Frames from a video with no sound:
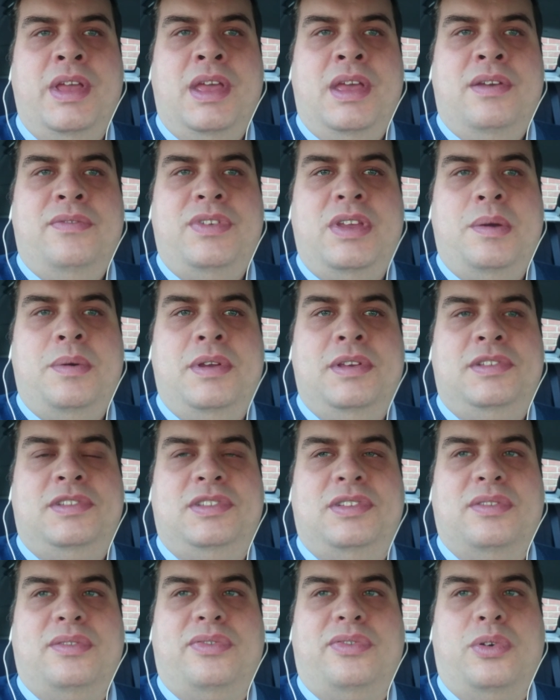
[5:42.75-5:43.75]

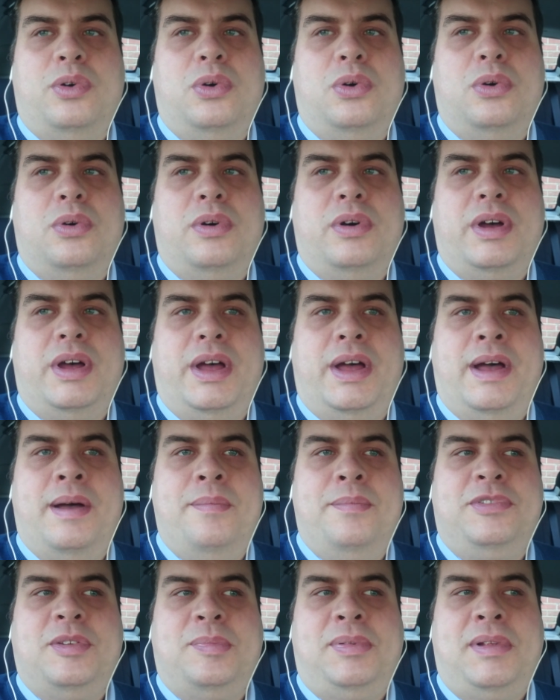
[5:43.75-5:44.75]
viewers, for
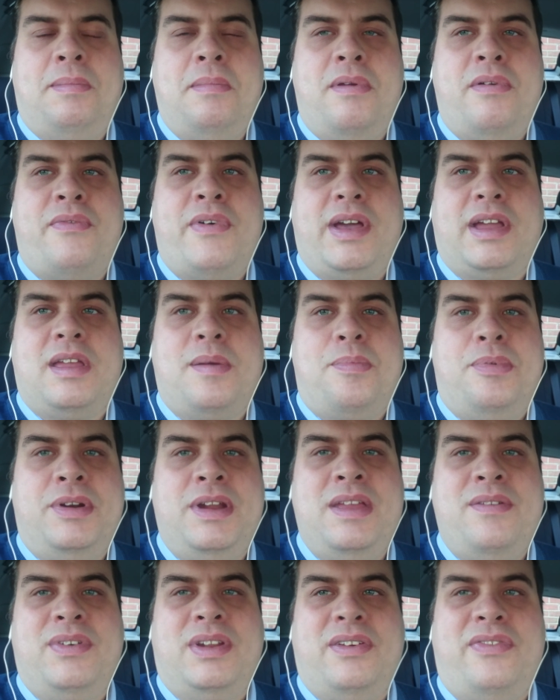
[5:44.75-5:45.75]
supplying me with that
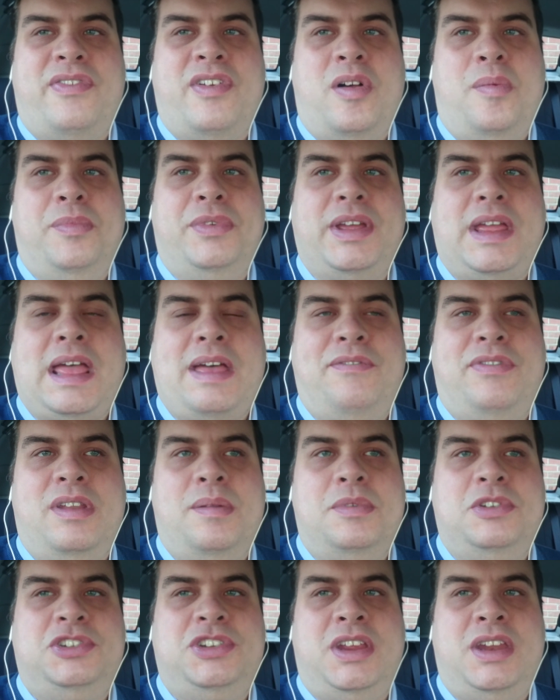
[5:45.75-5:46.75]
Capri that I filmed at Camping
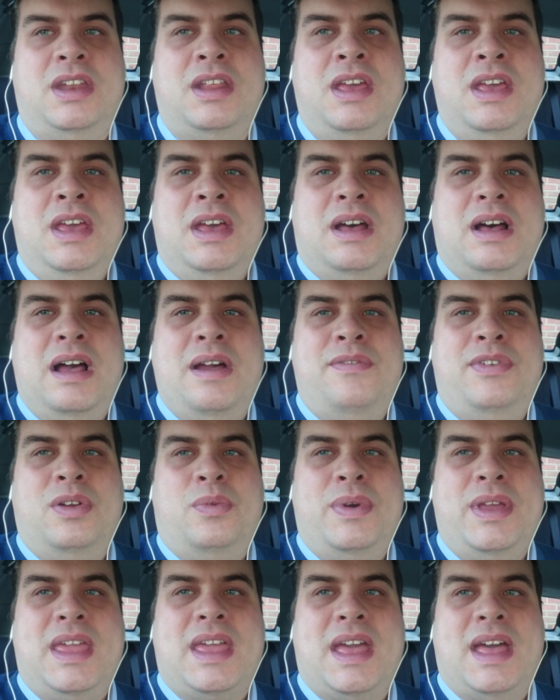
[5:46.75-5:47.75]
the Machine over the
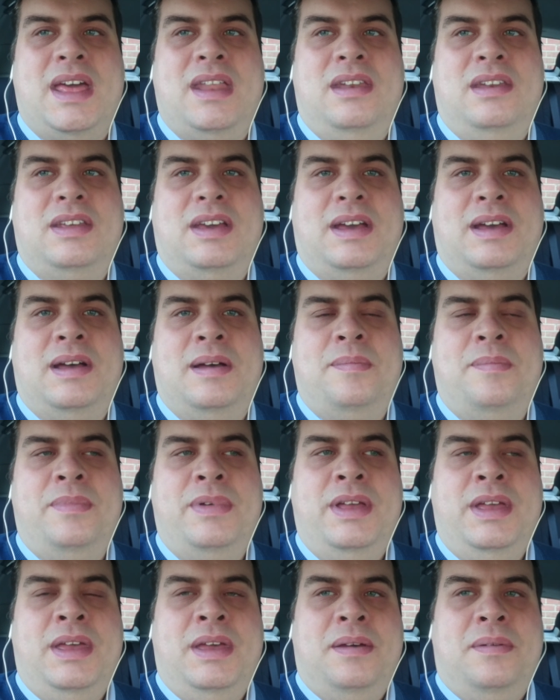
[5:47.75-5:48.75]
weekend.
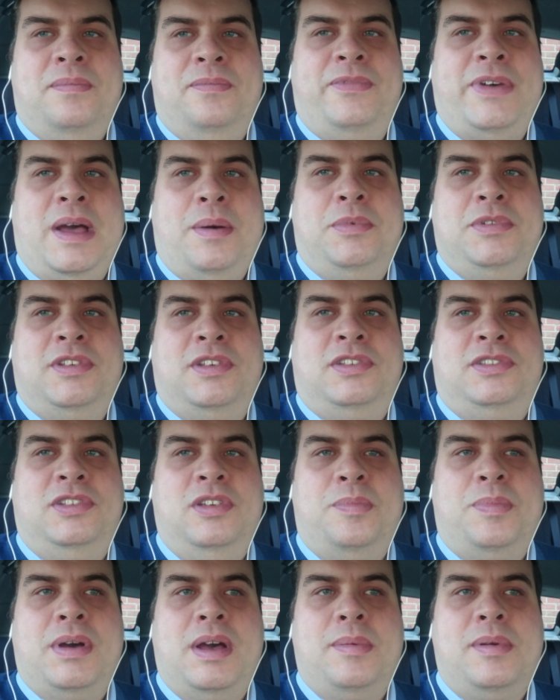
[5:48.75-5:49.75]
That was a
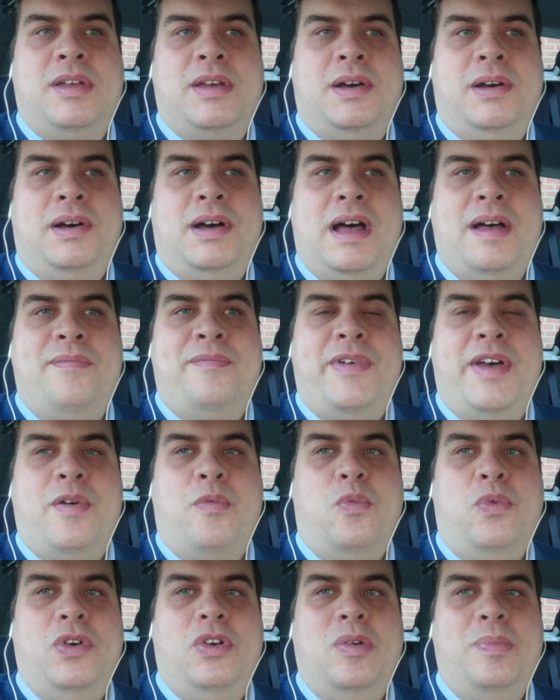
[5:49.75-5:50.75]
superb car, and there
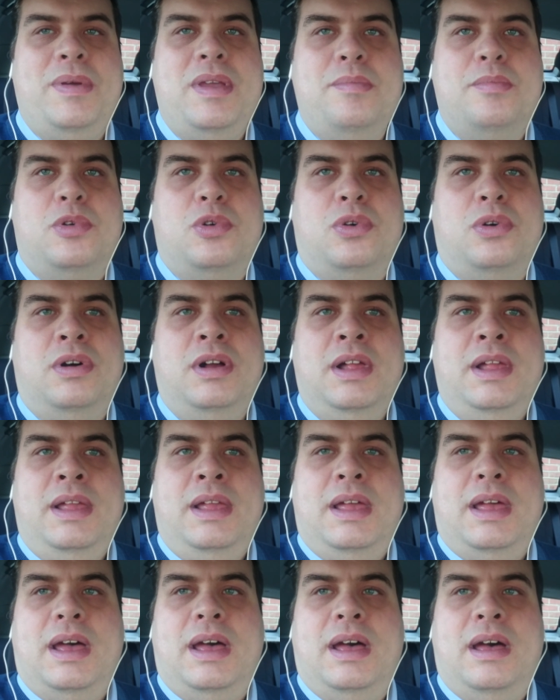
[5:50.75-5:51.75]
will be more
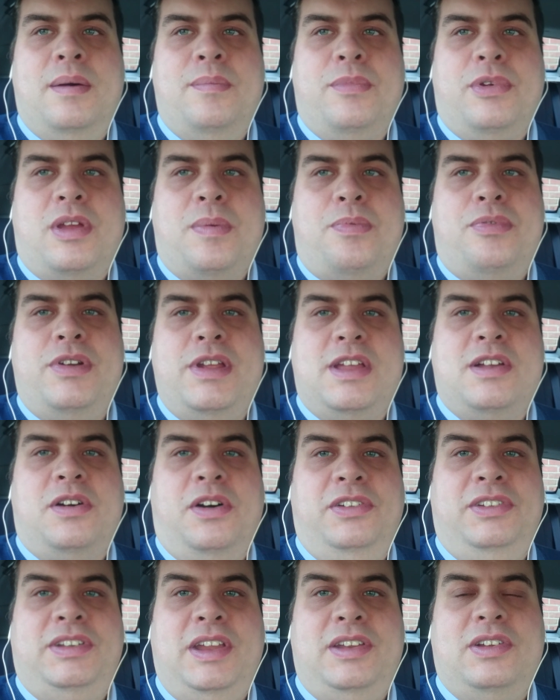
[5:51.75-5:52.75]
Capri
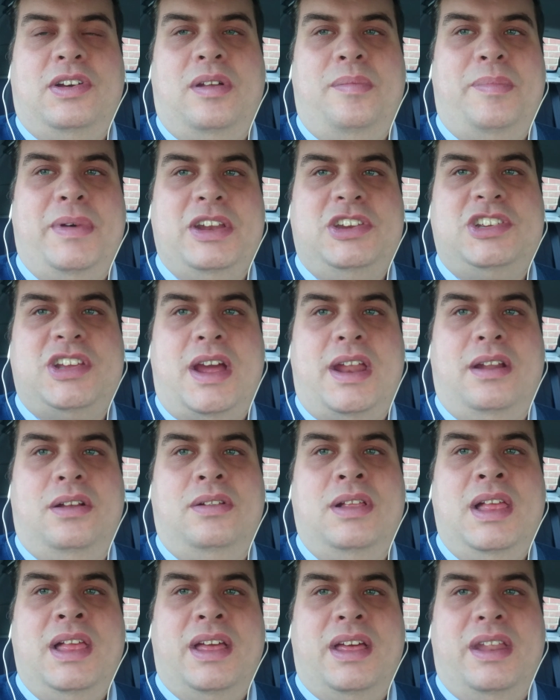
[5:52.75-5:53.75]
content on my
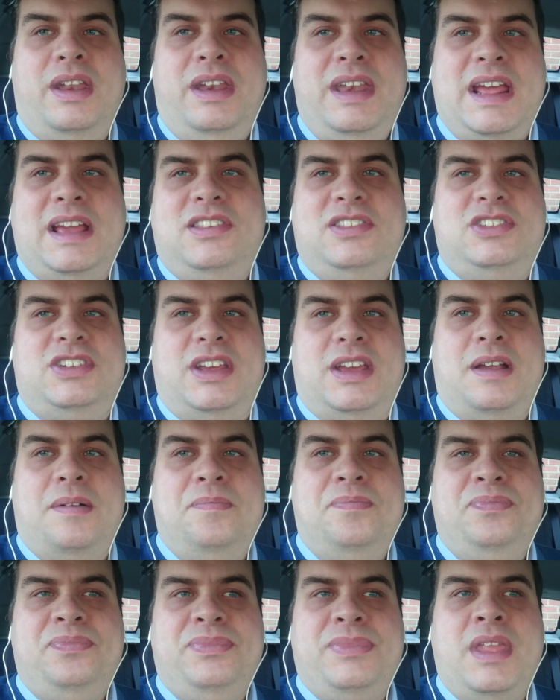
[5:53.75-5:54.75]
channel next year.
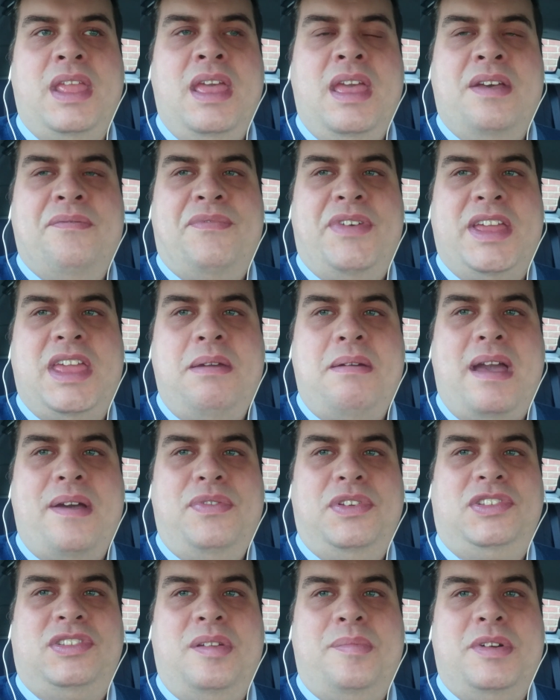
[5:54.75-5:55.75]
Thank you
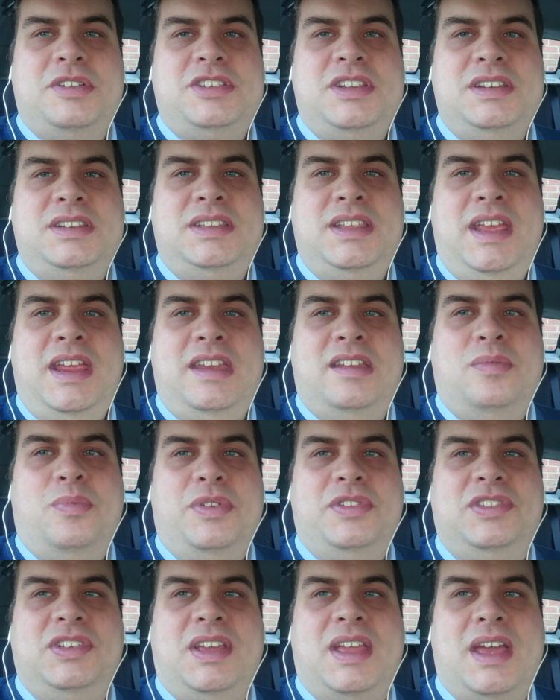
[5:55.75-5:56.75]
ever so much indeed
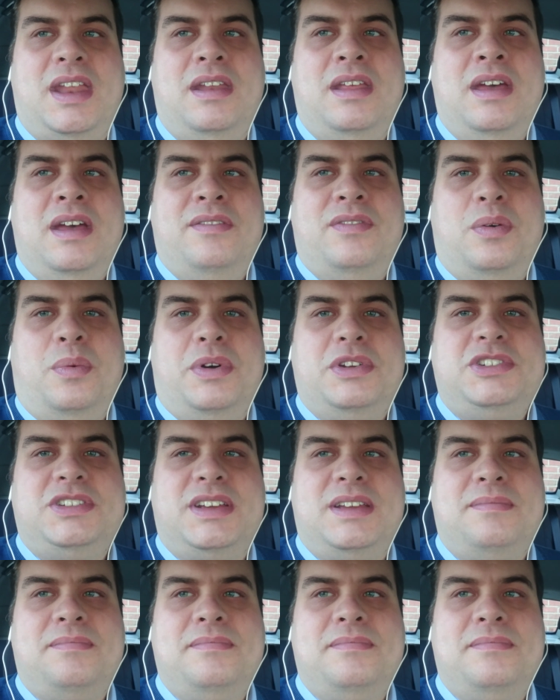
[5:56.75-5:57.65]
once again for watching.